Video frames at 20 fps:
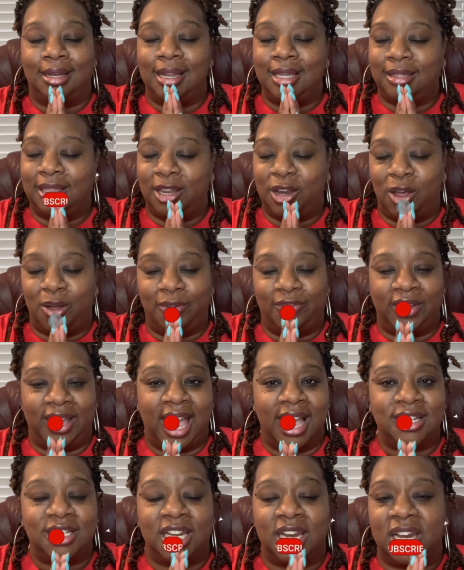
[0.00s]
the
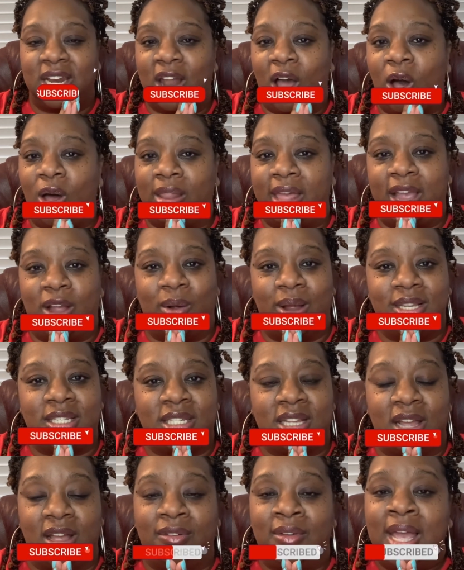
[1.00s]
notification and all that great
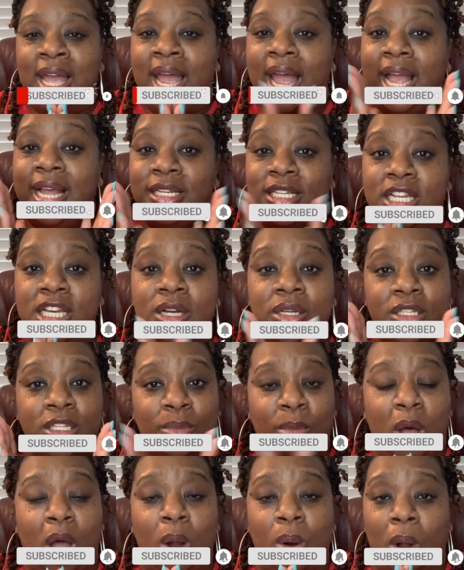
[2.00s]
stuff. Until
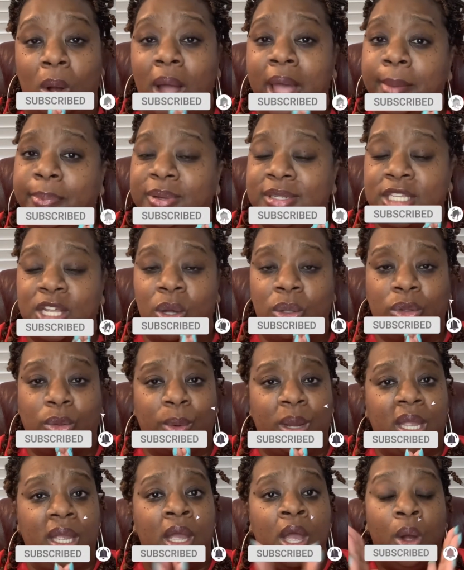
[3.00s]
tomorrow, episode
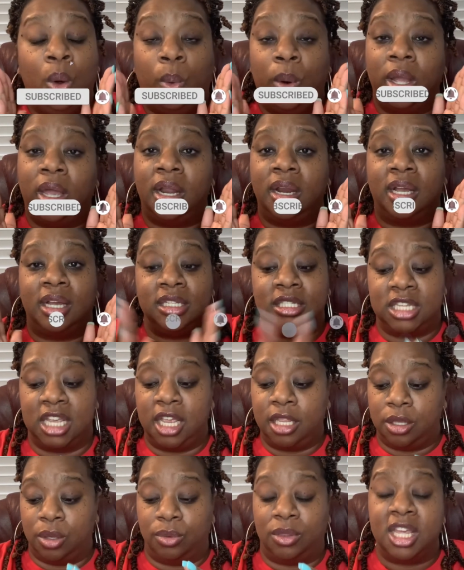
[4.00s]
3, we're going to
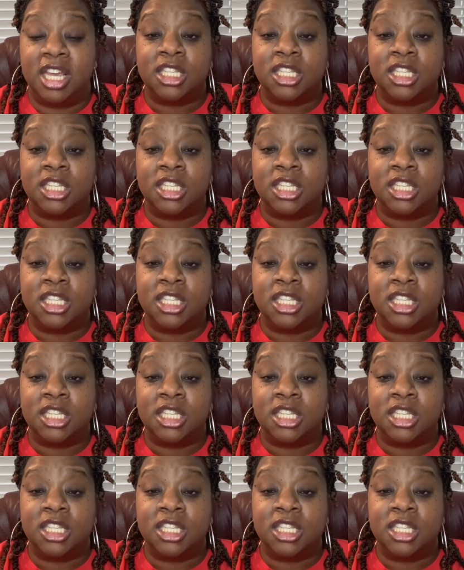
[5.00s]
continue this